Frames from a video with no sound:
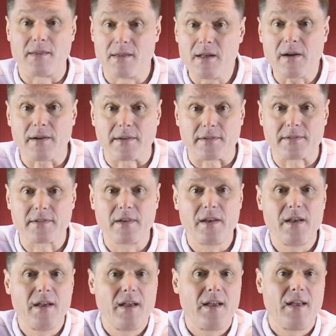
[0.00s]
nice.
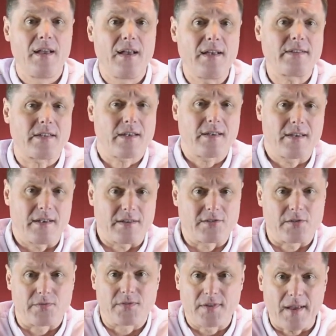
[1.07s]
It's a kiss
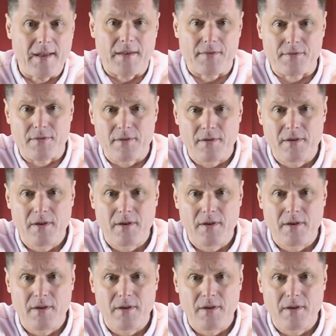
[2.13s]
of death.